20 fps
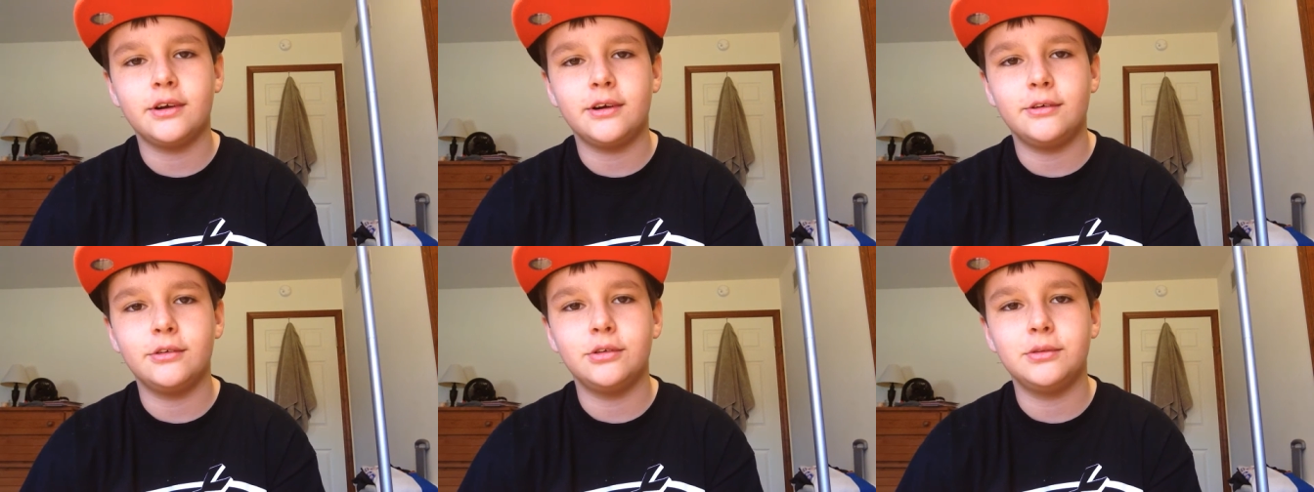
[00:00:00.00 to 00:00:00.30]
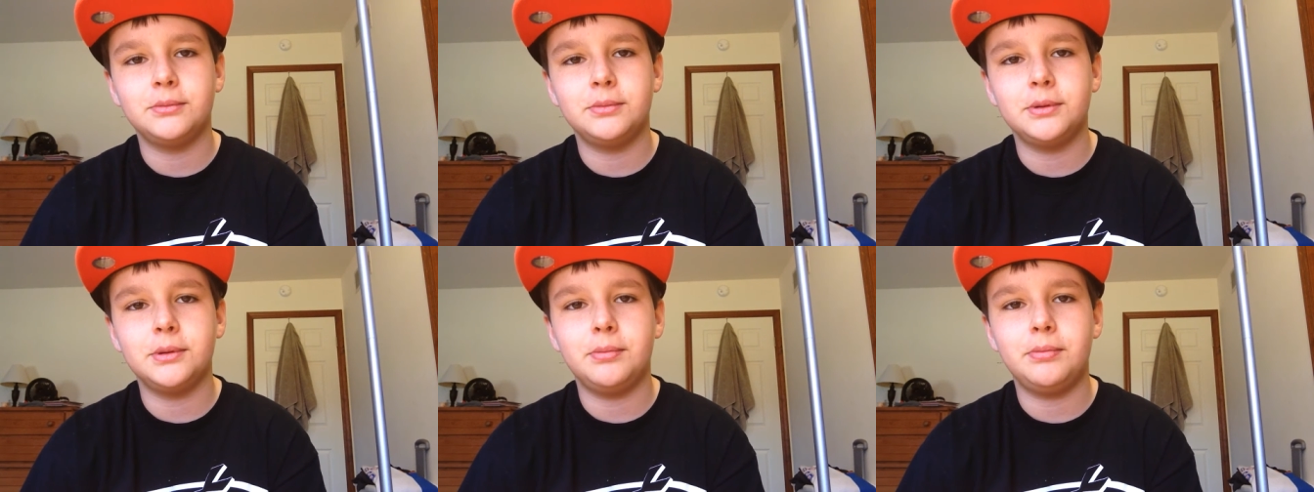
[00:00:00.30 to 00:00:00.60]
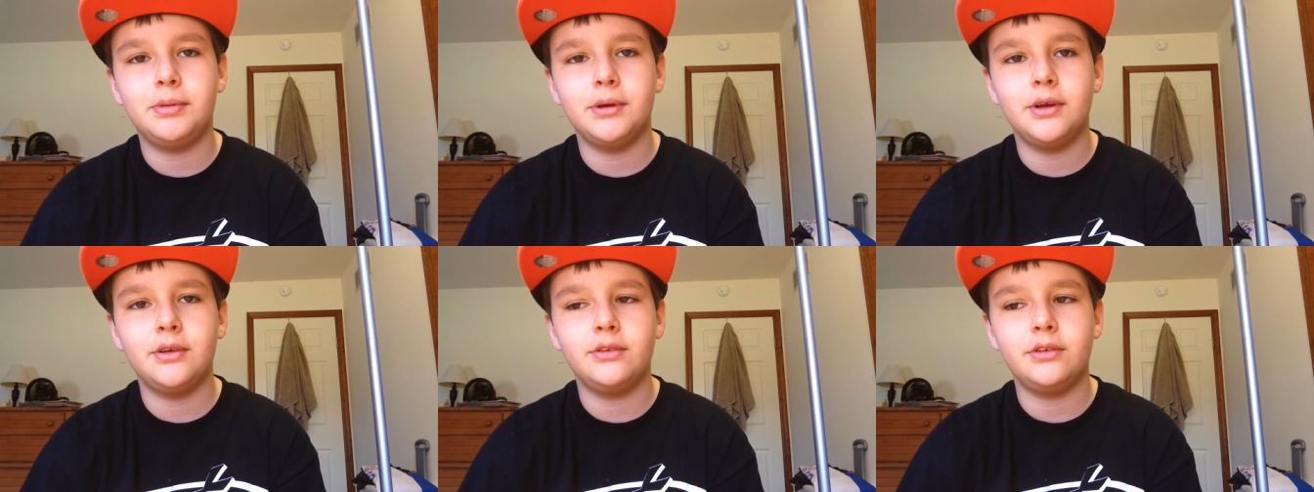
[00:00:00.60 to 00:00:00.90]
I was a
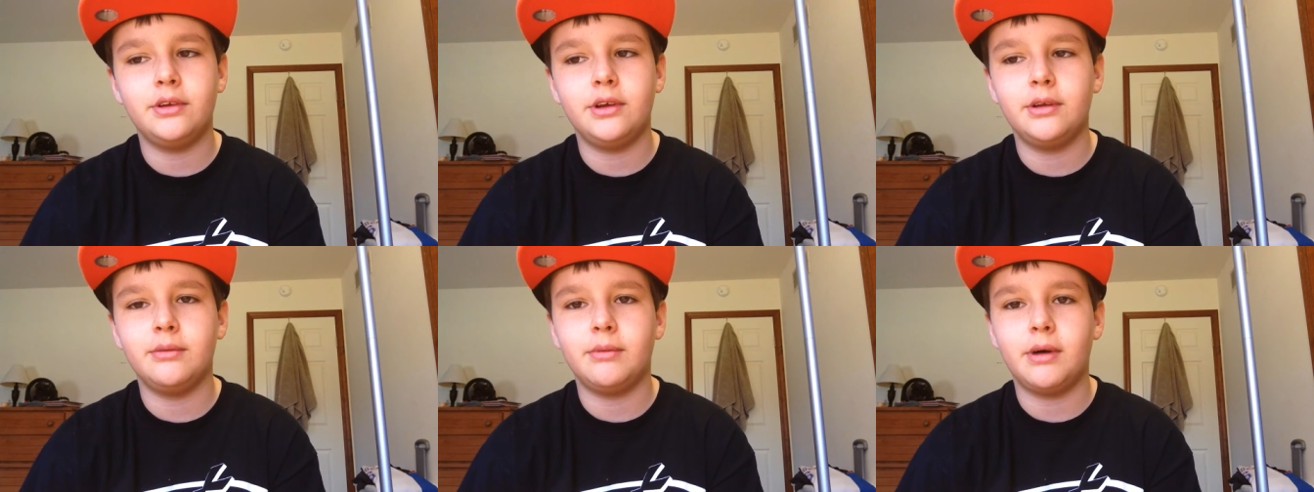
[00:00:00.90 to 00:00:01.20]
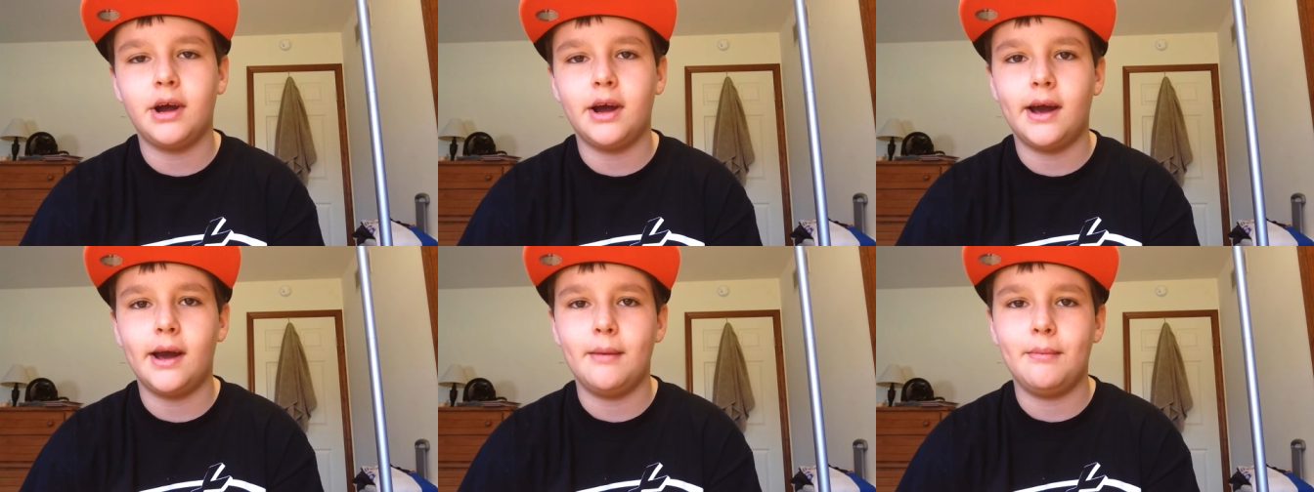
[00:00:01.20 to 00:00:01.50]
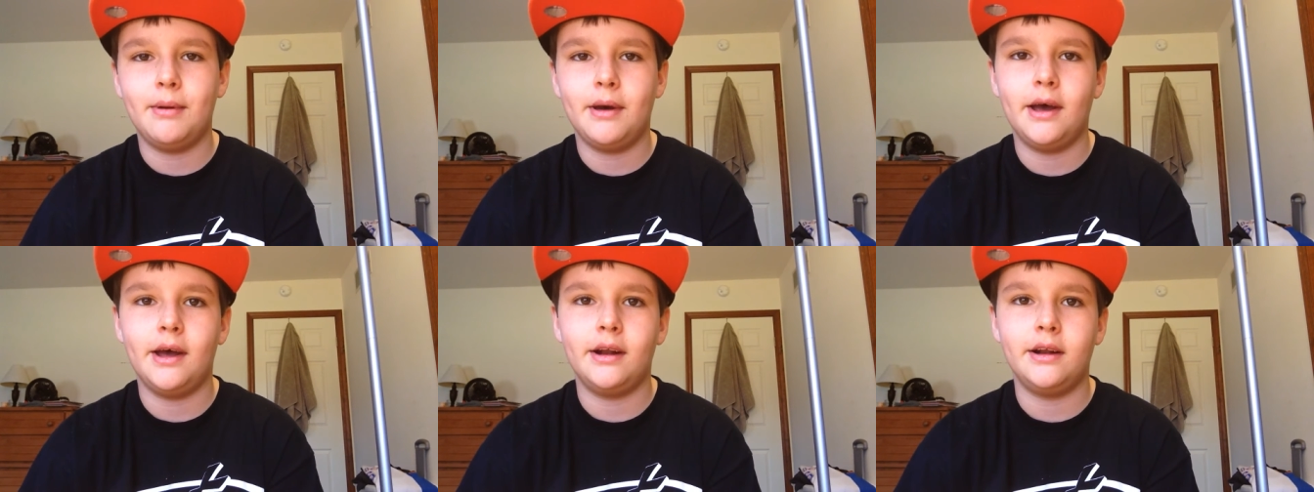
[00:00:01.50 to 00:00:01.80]
bit busy, and my
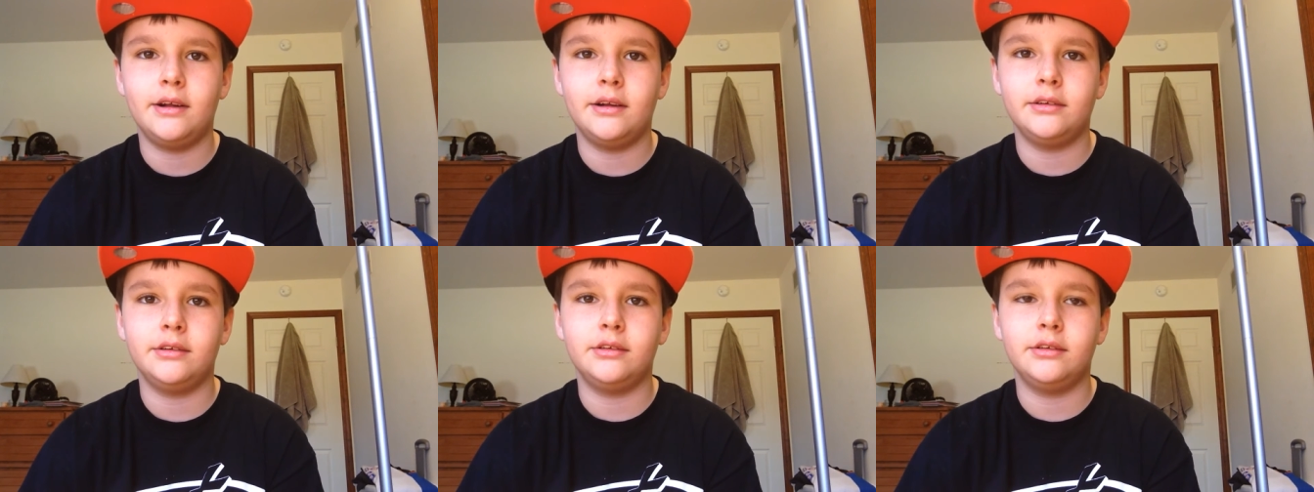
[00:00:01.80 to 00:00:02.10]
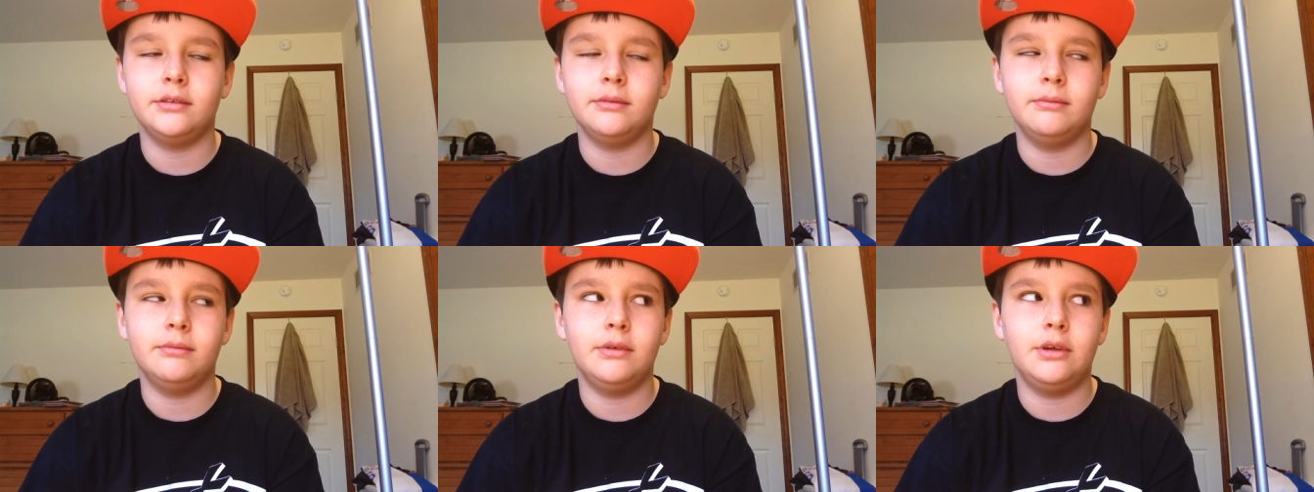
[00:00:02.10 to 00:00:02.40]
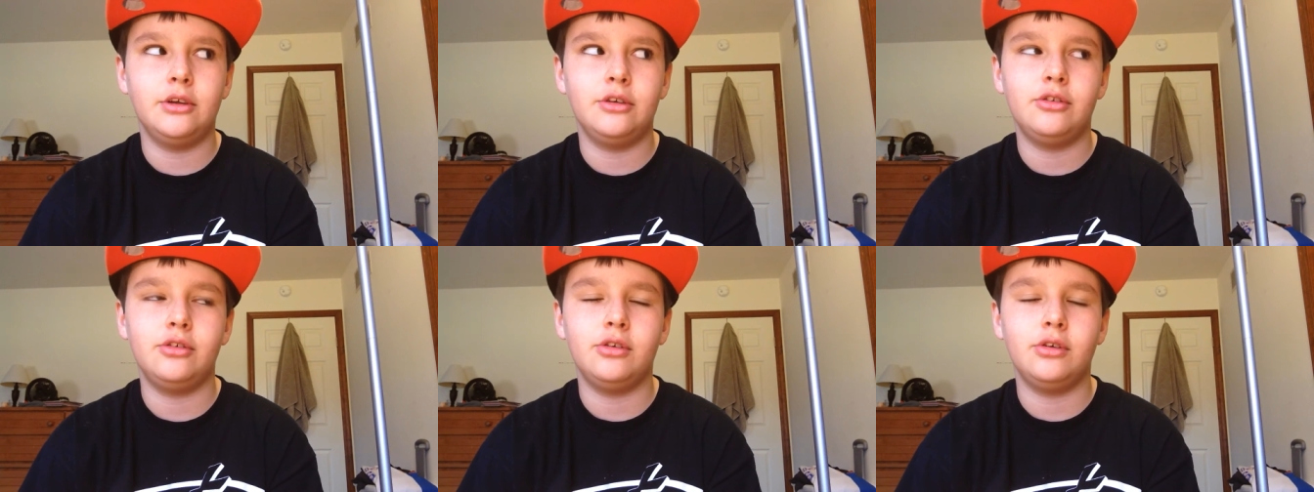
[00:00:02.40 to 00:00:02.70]
iPad had some
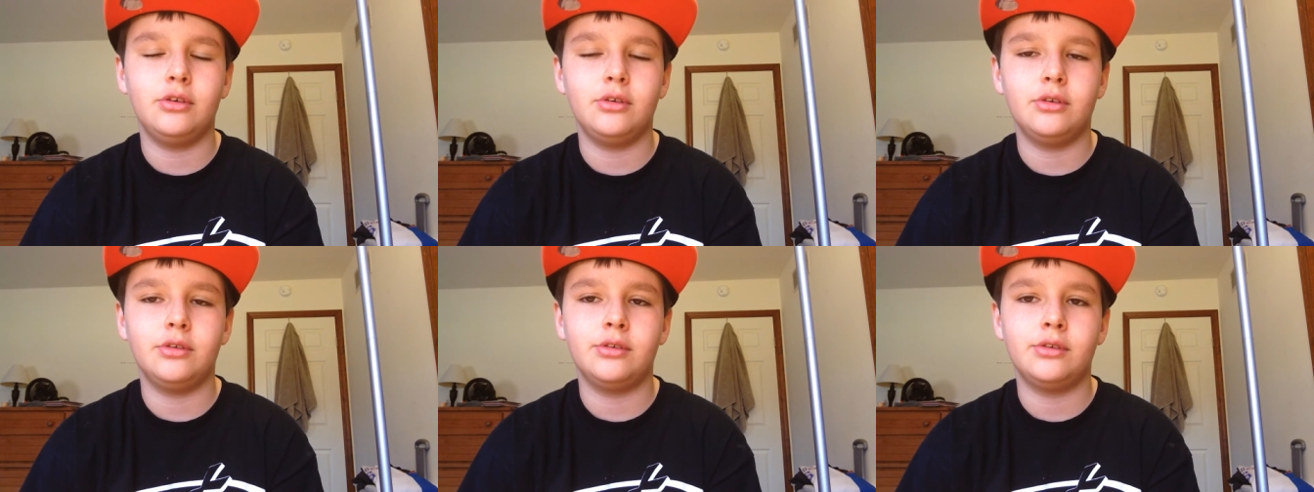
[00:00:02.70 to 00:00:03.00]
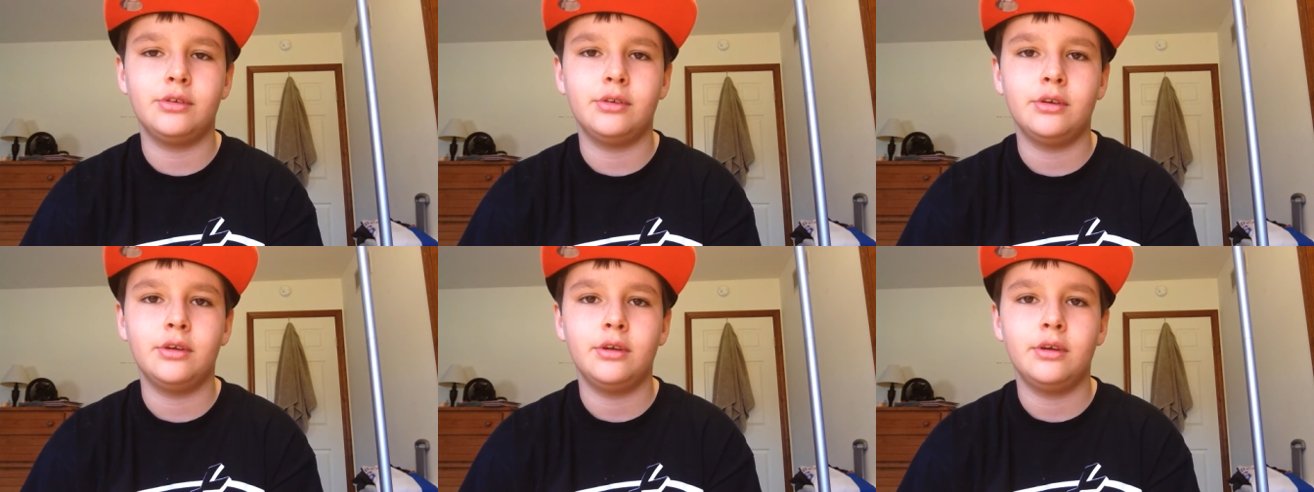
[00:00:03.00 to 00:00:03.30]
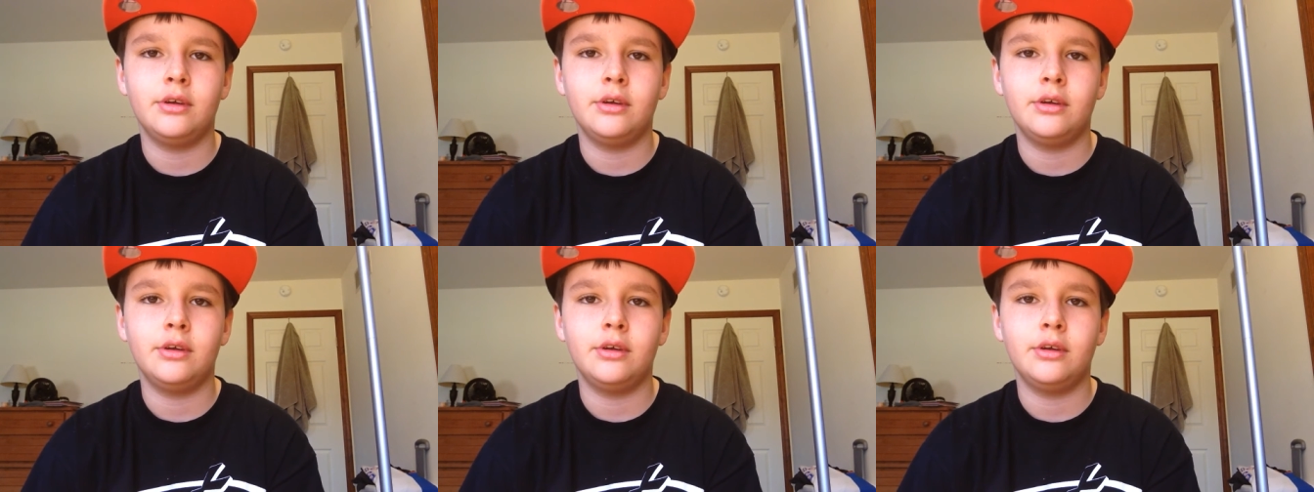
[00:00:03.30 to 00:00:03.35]
issues.